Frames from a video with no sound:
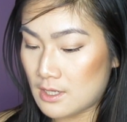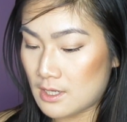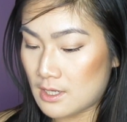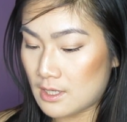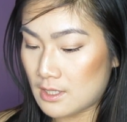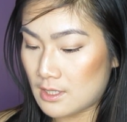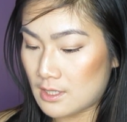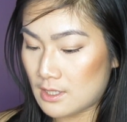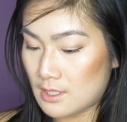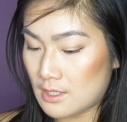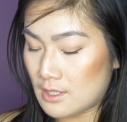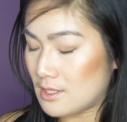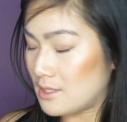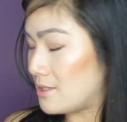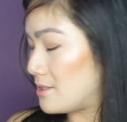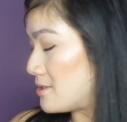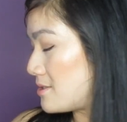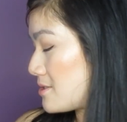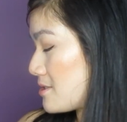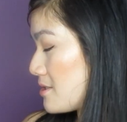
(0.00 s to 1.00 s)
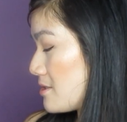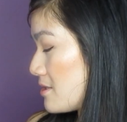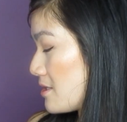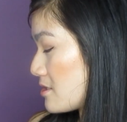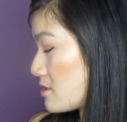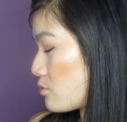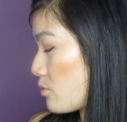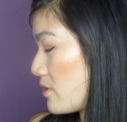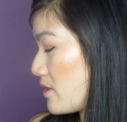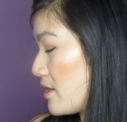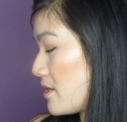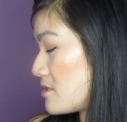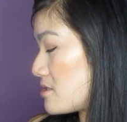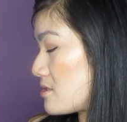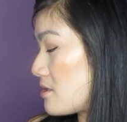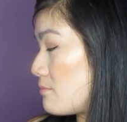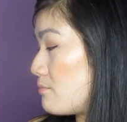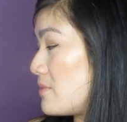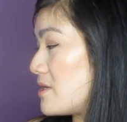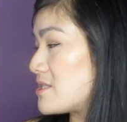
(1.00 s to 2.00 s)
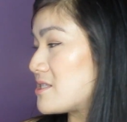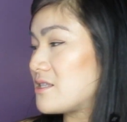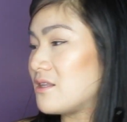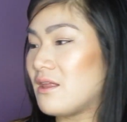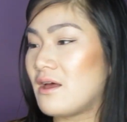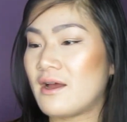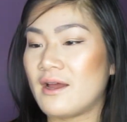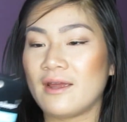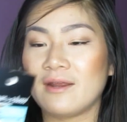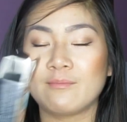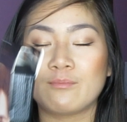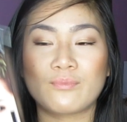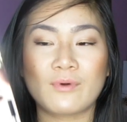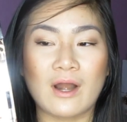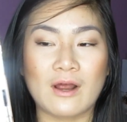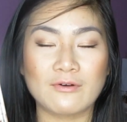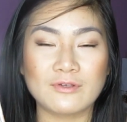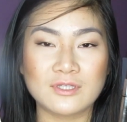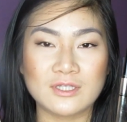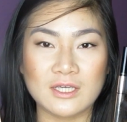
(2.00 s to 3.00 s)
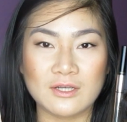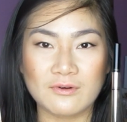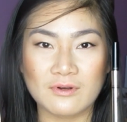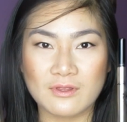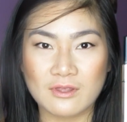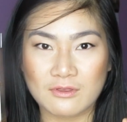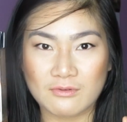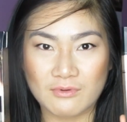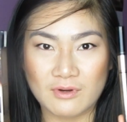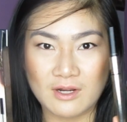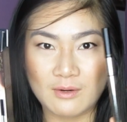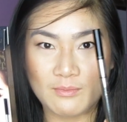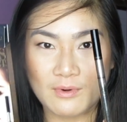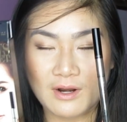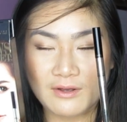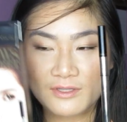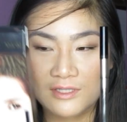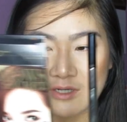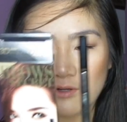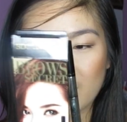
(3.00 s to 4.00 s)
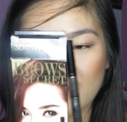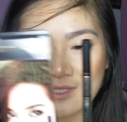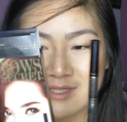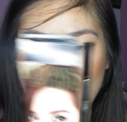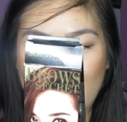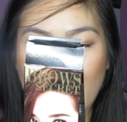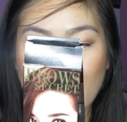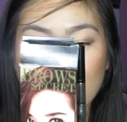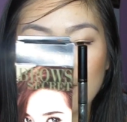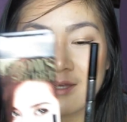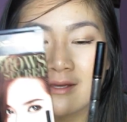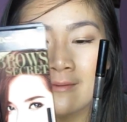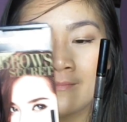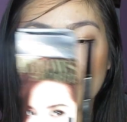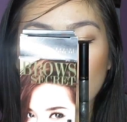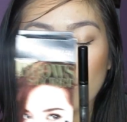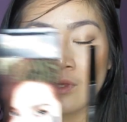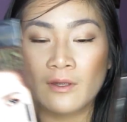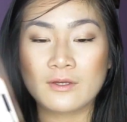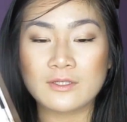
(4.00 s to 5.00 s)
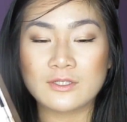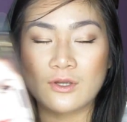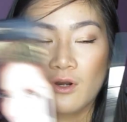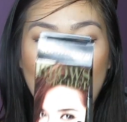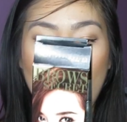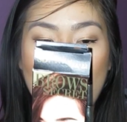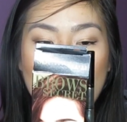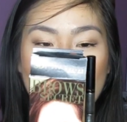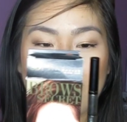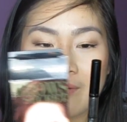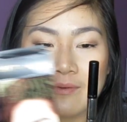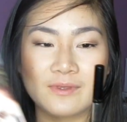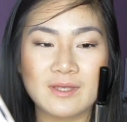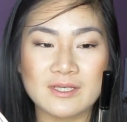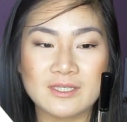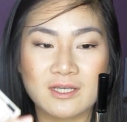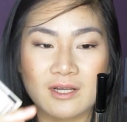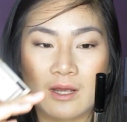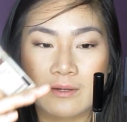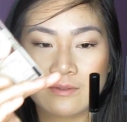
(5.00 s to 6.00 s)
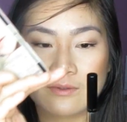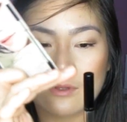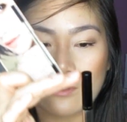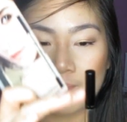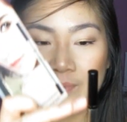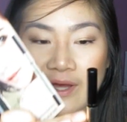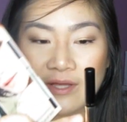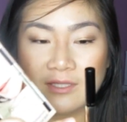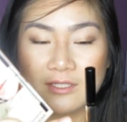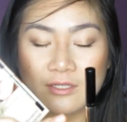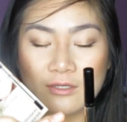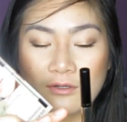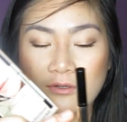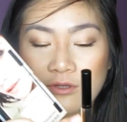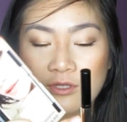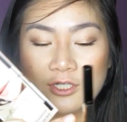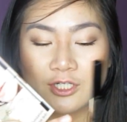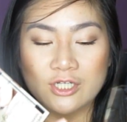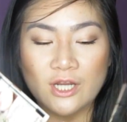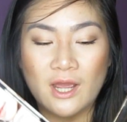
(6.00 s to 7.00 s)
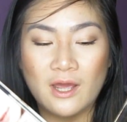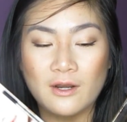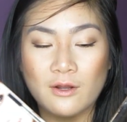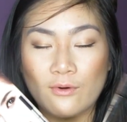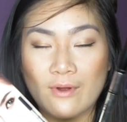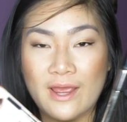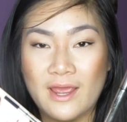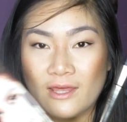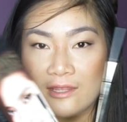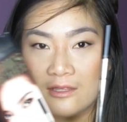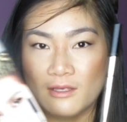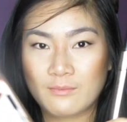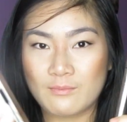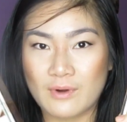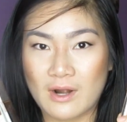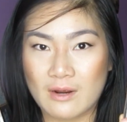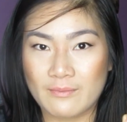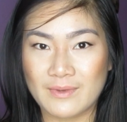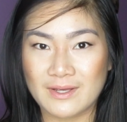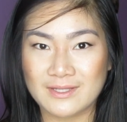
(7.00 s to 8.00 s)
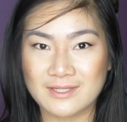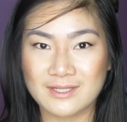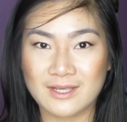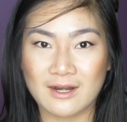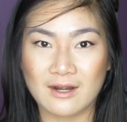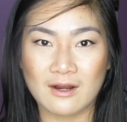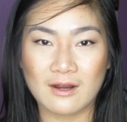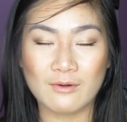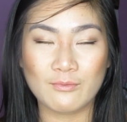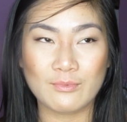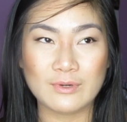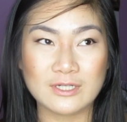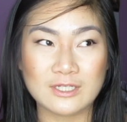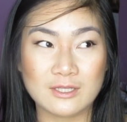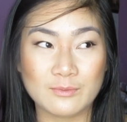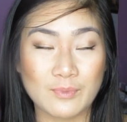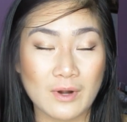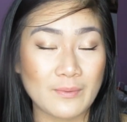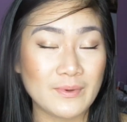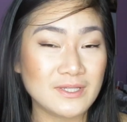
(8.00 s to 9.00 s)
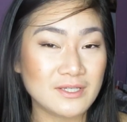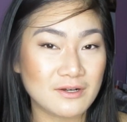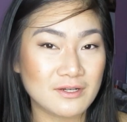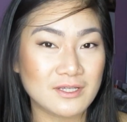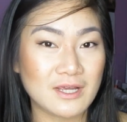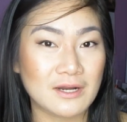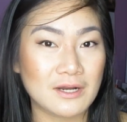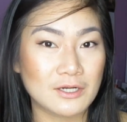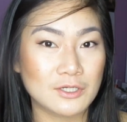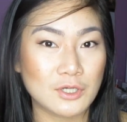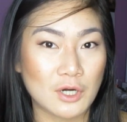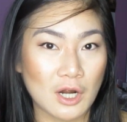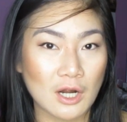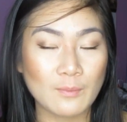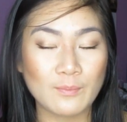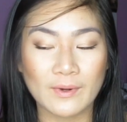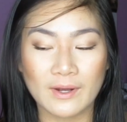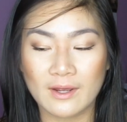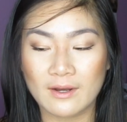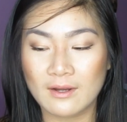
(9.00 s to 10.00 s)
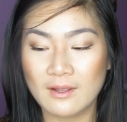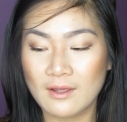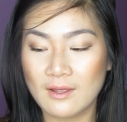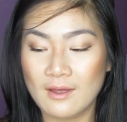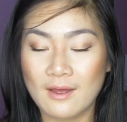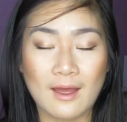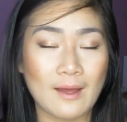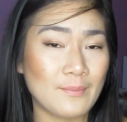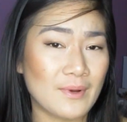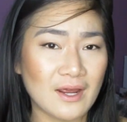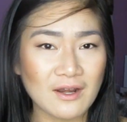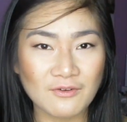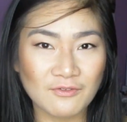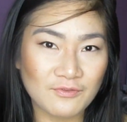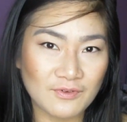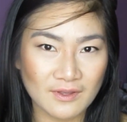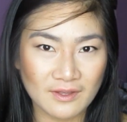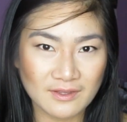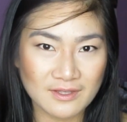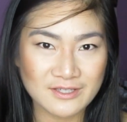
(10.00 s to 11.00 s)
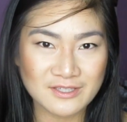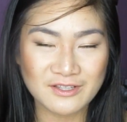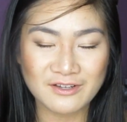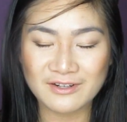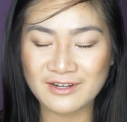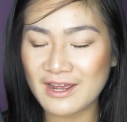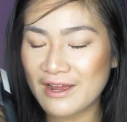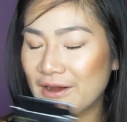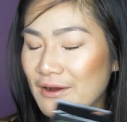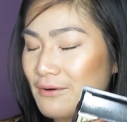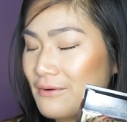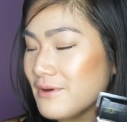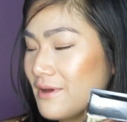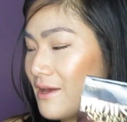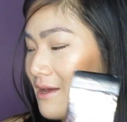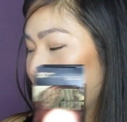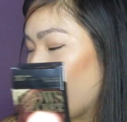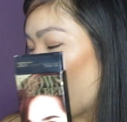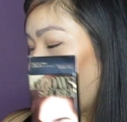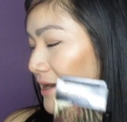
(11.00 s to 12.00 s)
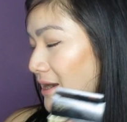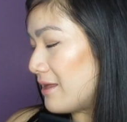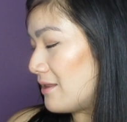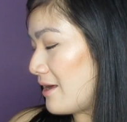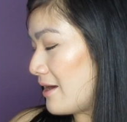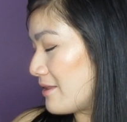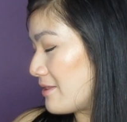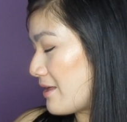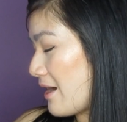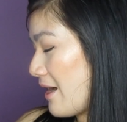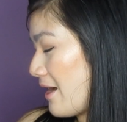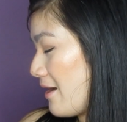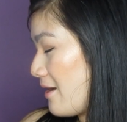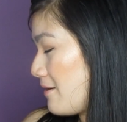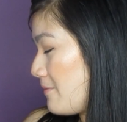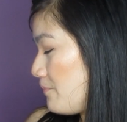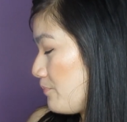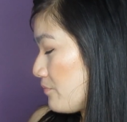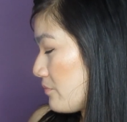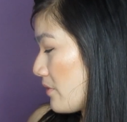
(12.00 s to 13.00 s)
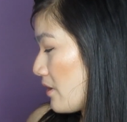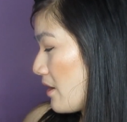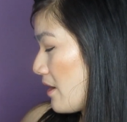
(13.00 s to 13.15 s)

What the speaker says: It is this one. It's the Miss Line Brow Secret, the 3D Brow Secret set. So I have recommended this. It comes with the pencil, the shadow, and the brow mascara, which the brow mascara is kind of dark, but I'm kind of feeling this look now, and I like that.